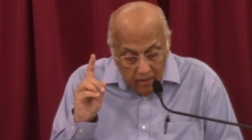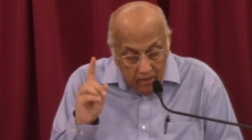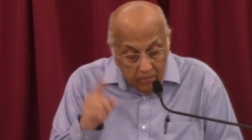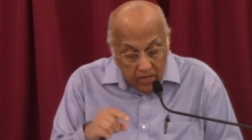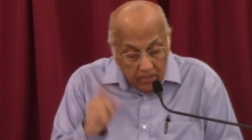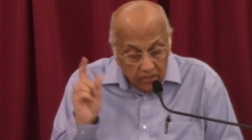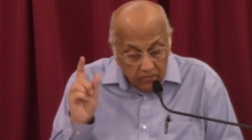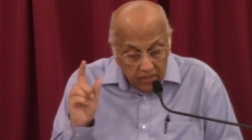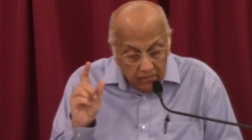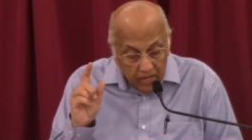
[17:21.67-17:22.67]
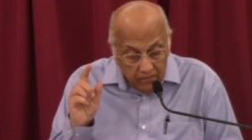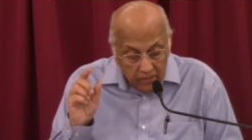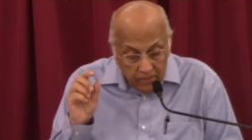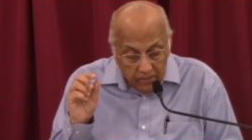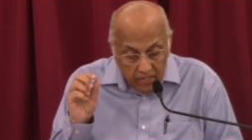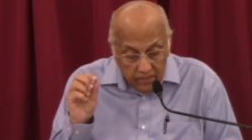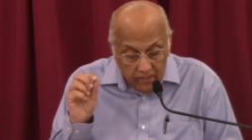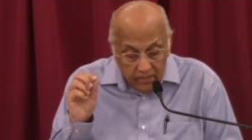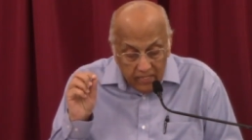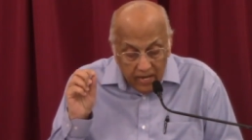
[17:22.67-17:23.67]
in the margin of my Bible, it says,
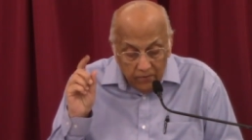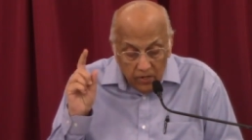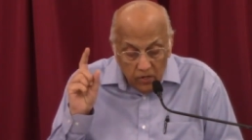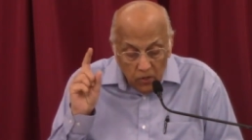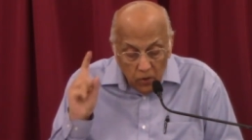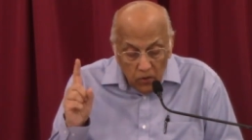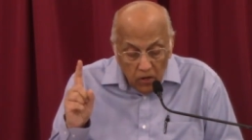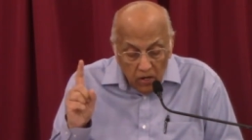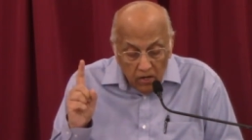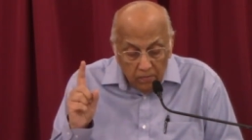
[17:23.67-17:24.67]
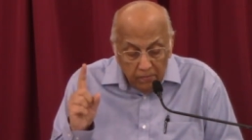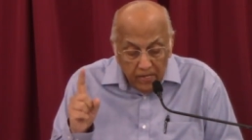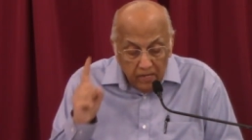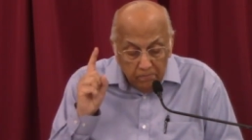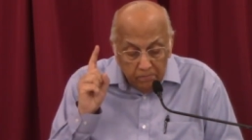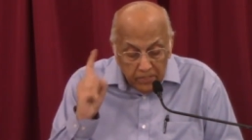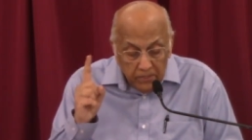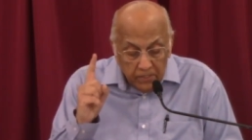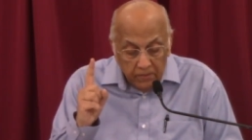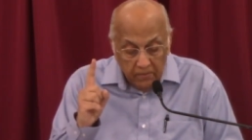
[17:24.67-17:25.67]
There will no longer be a
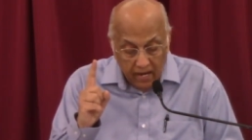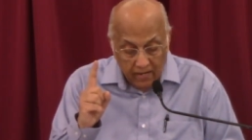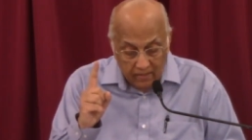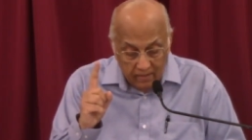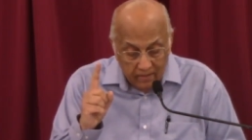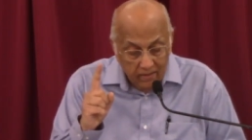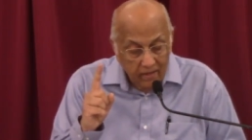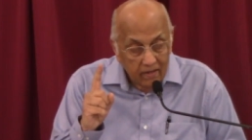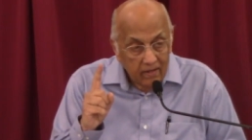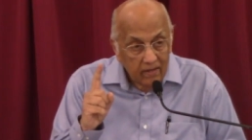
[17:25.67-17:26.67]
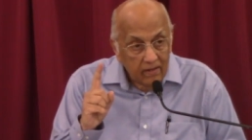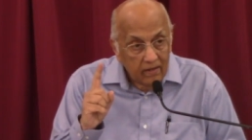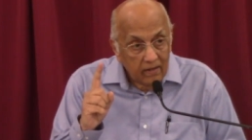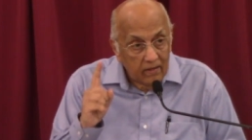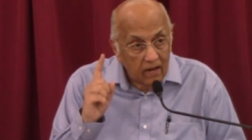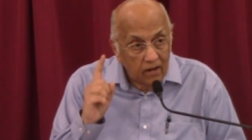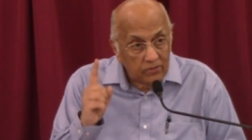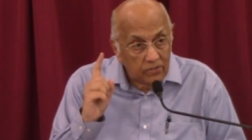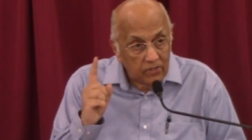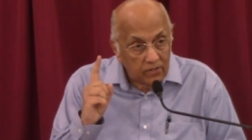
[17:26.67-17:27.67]
businessman in the
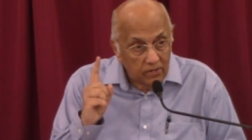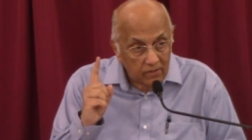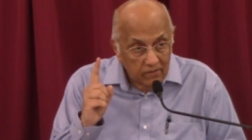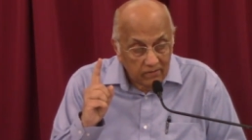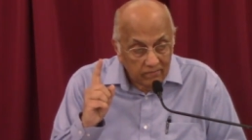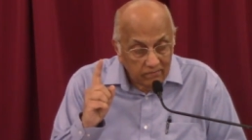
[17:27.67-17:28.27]
house of the Lord.